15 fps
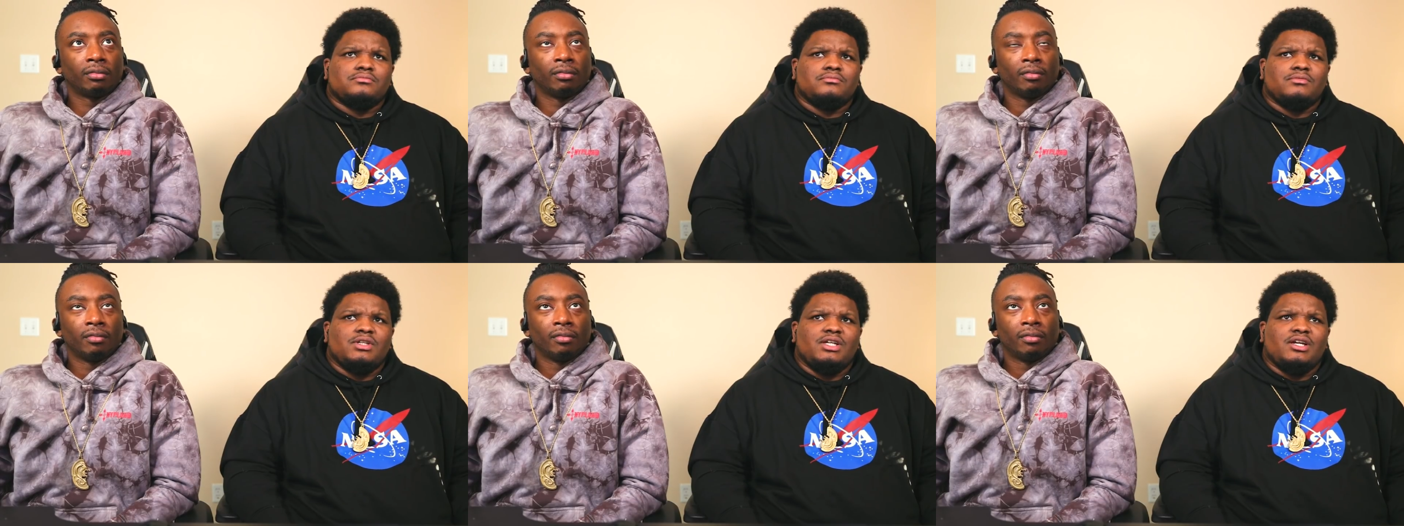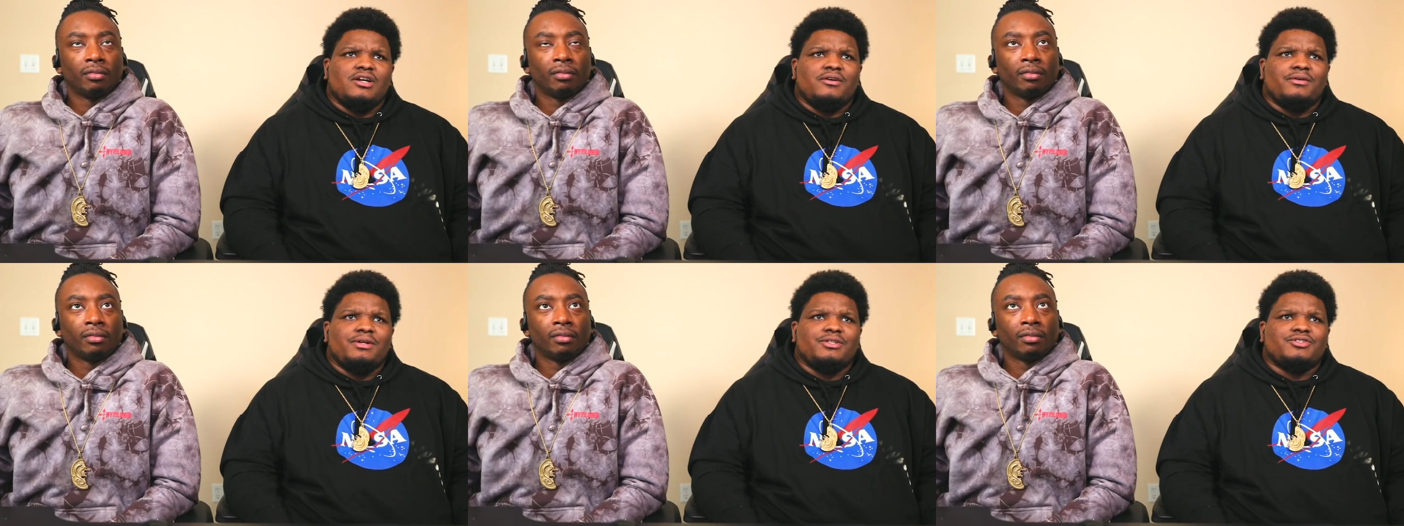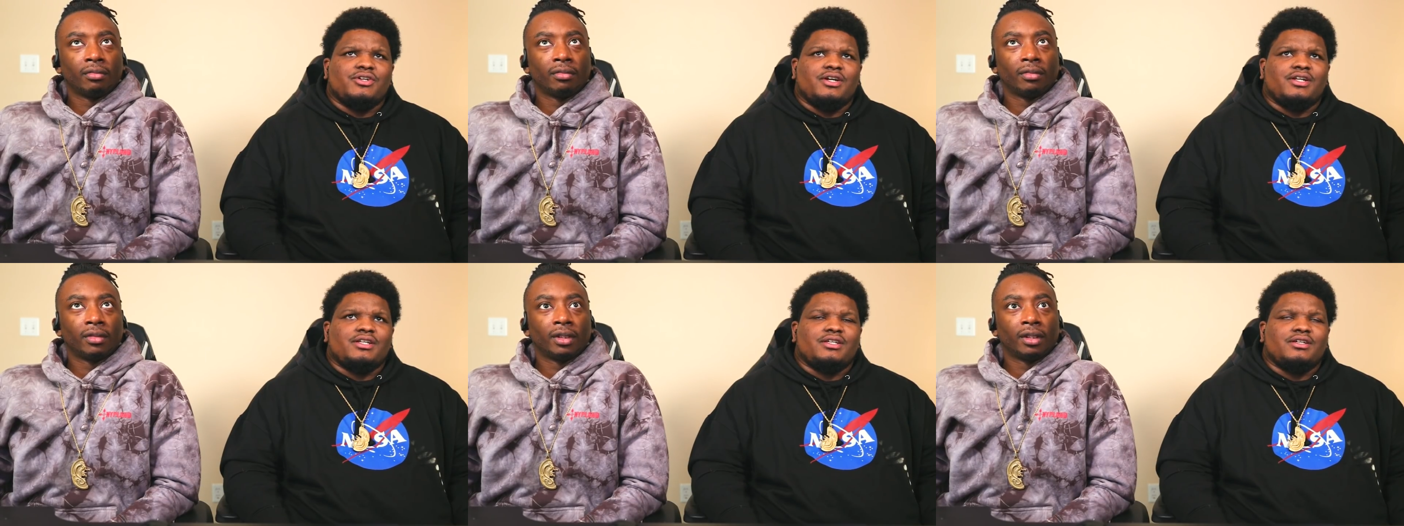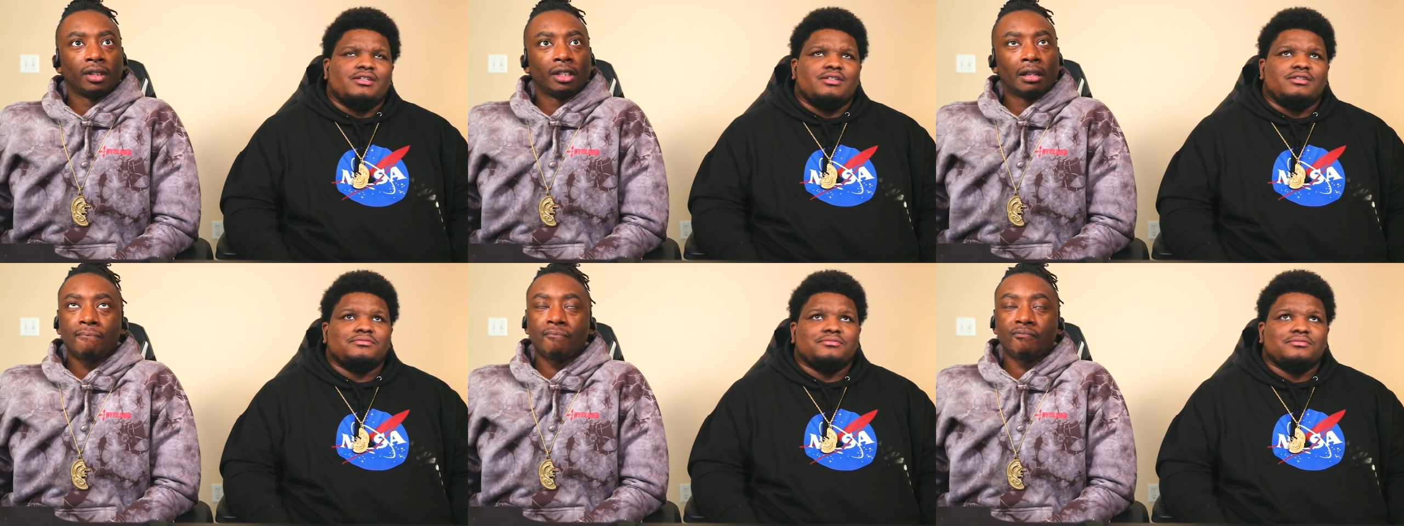Speaker 1: He already trying to kill
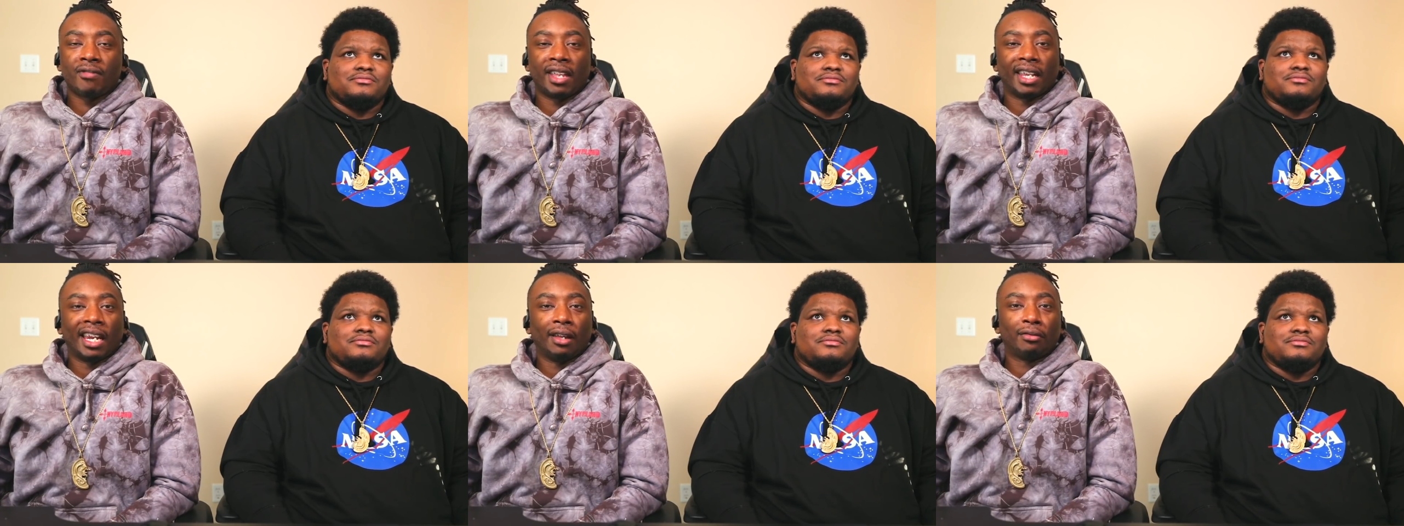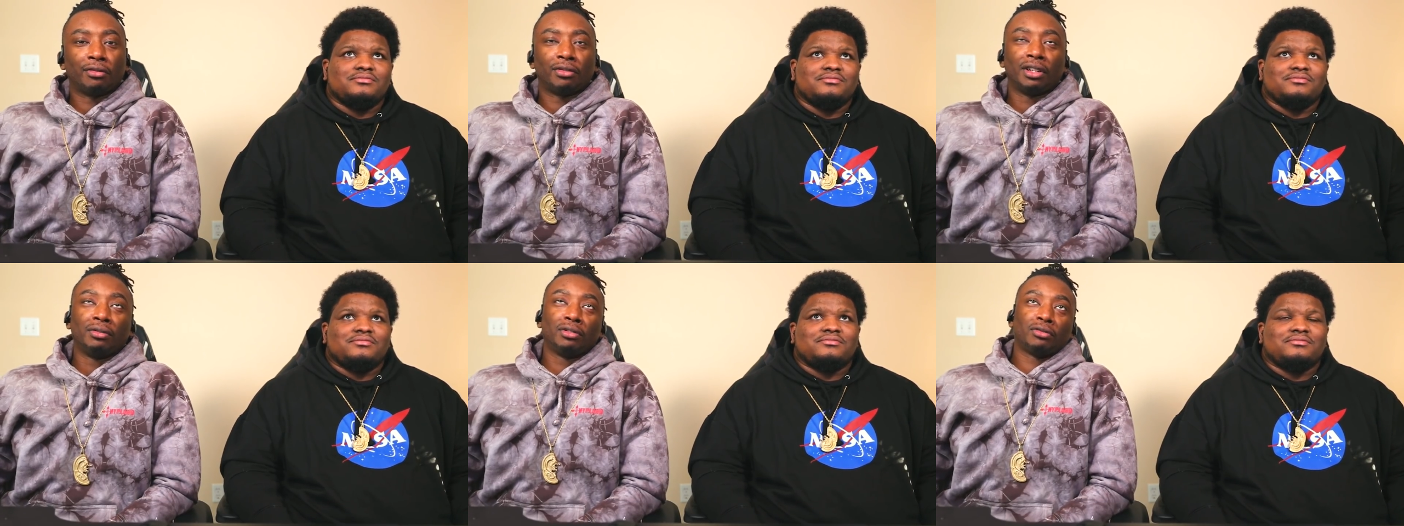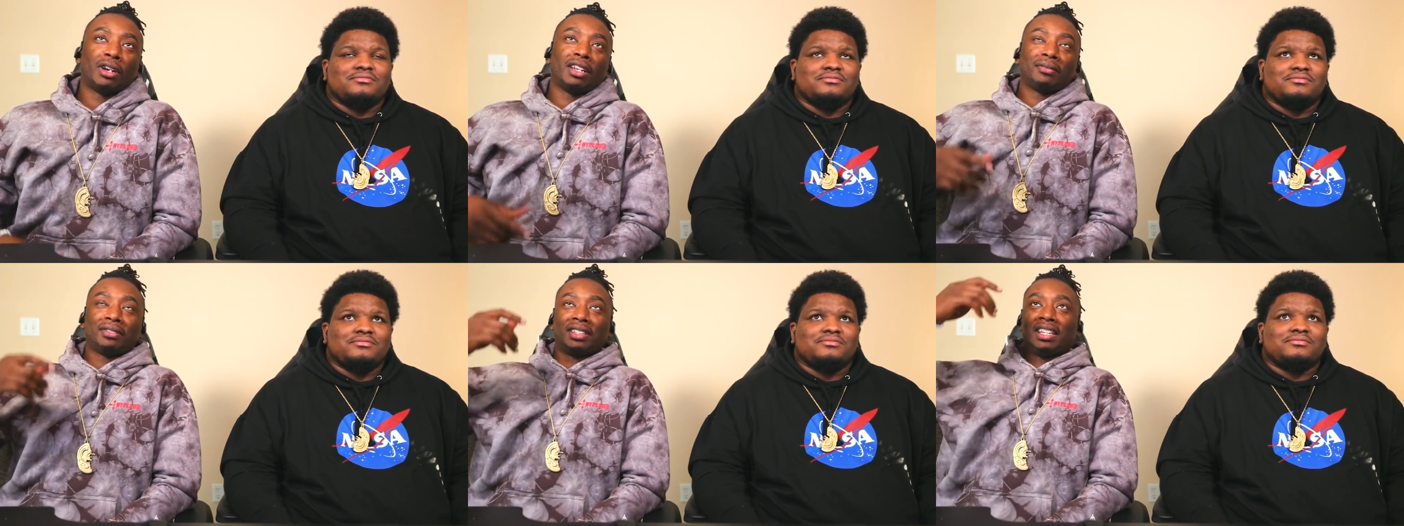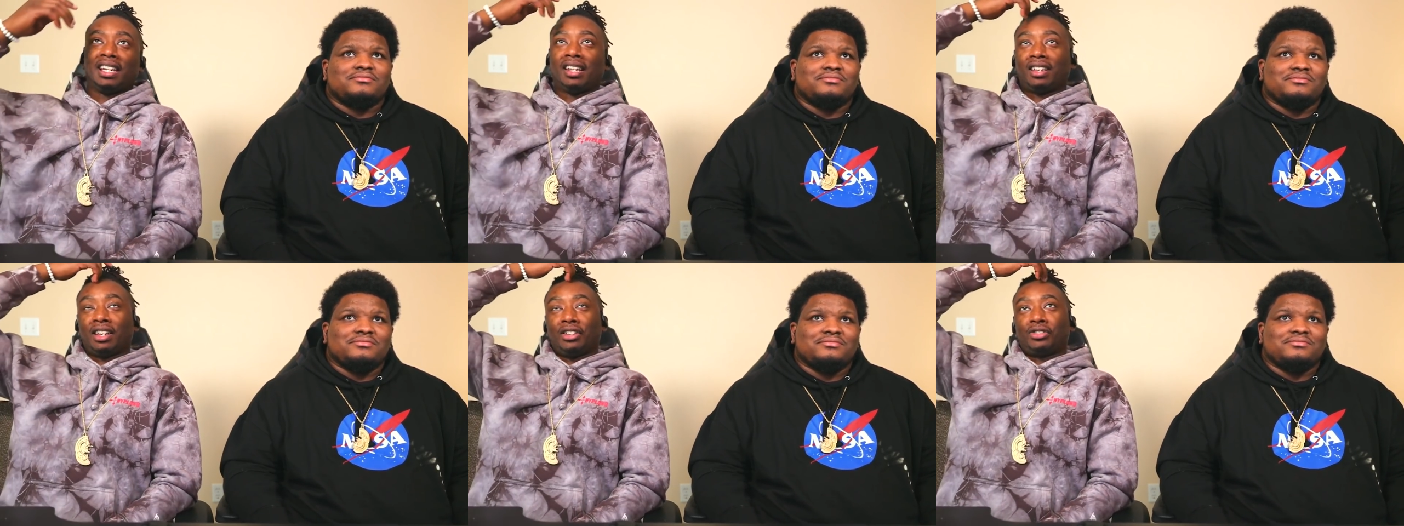her. Man, they was, he was right saying
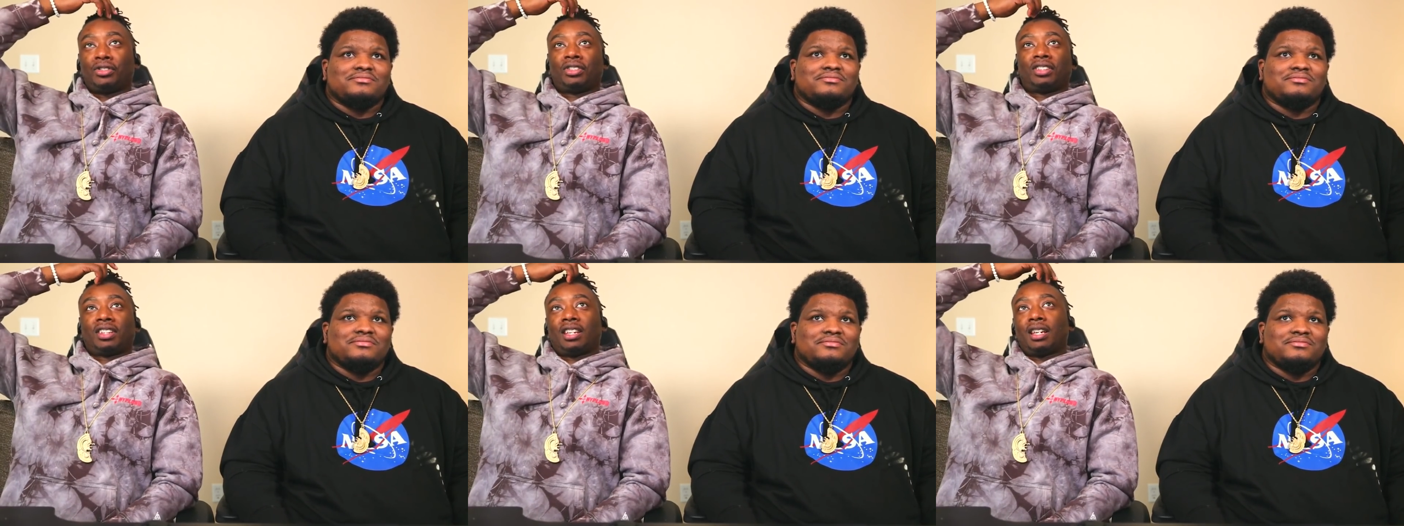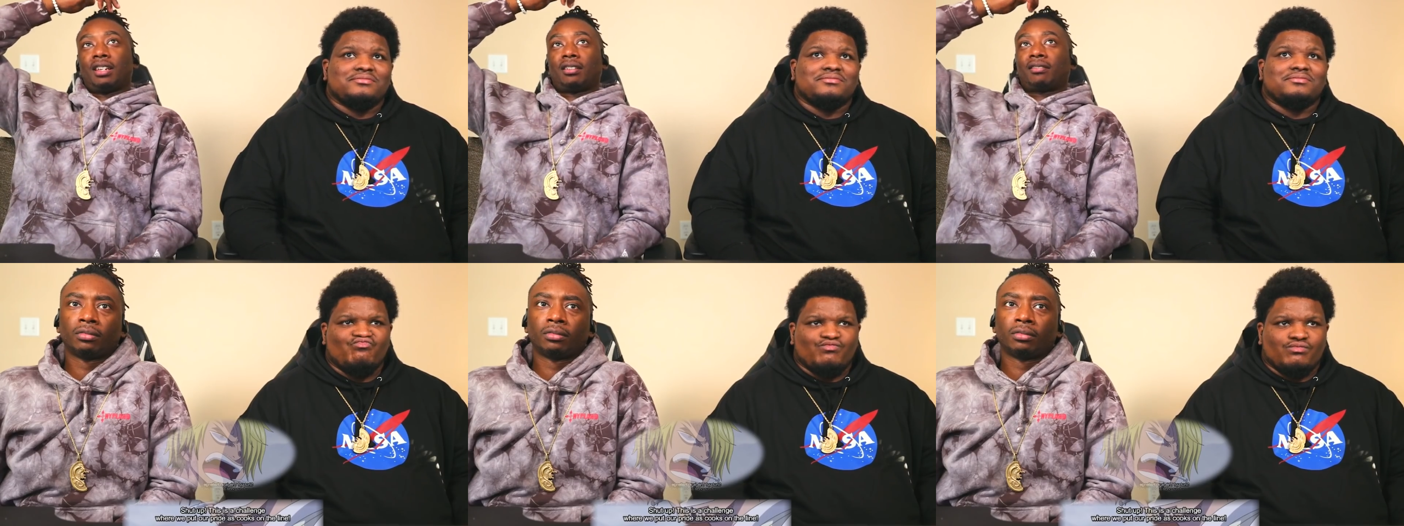they can't trust the cake.